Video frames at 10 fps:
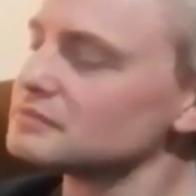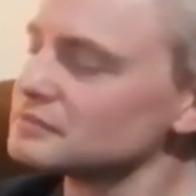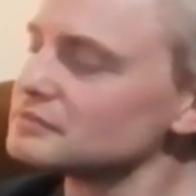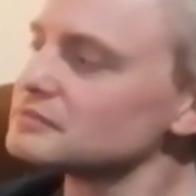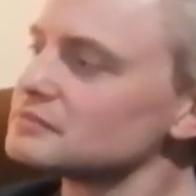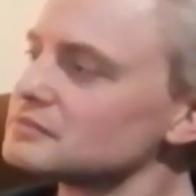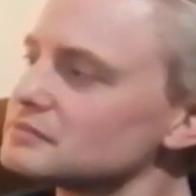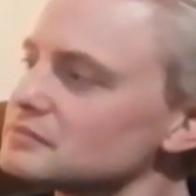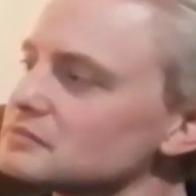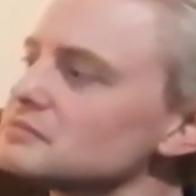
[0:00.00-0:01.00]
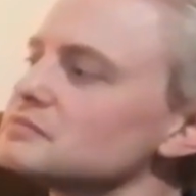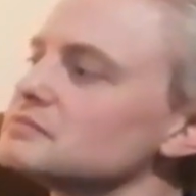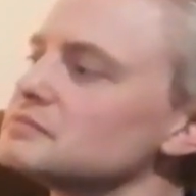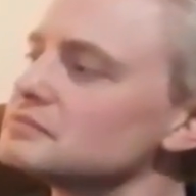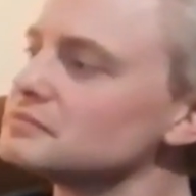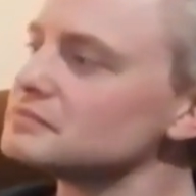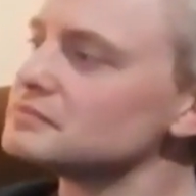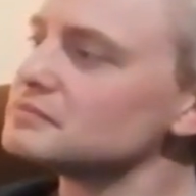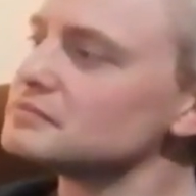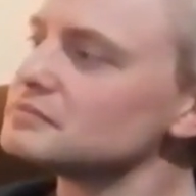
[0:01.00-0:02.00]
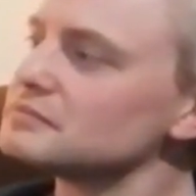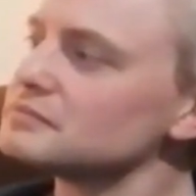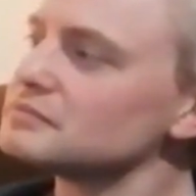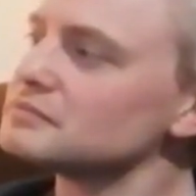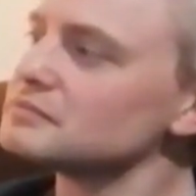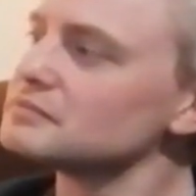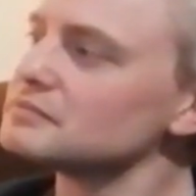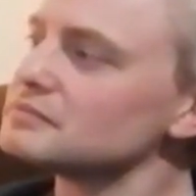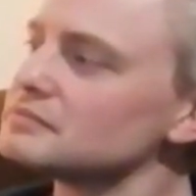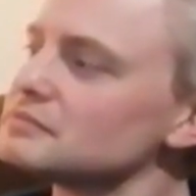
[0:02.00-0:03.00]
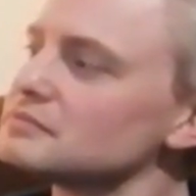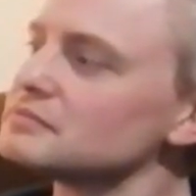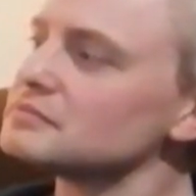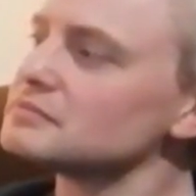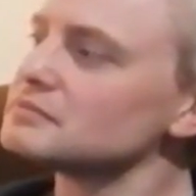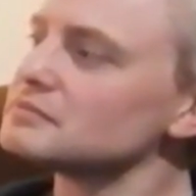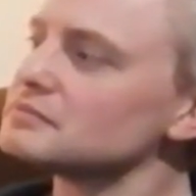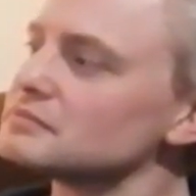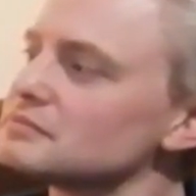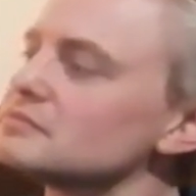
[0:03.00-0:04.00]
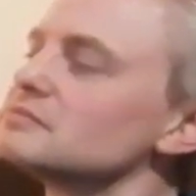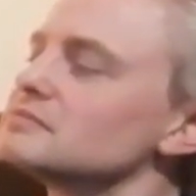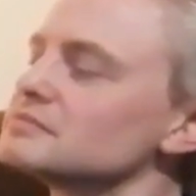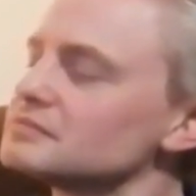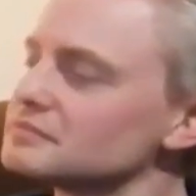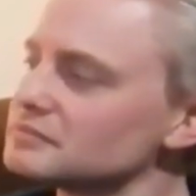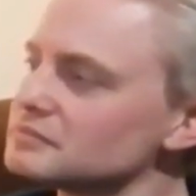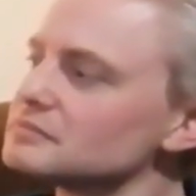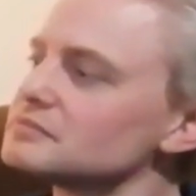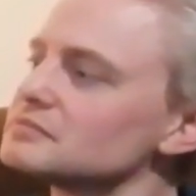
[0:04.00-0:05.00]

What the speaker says: The person shown says nothing.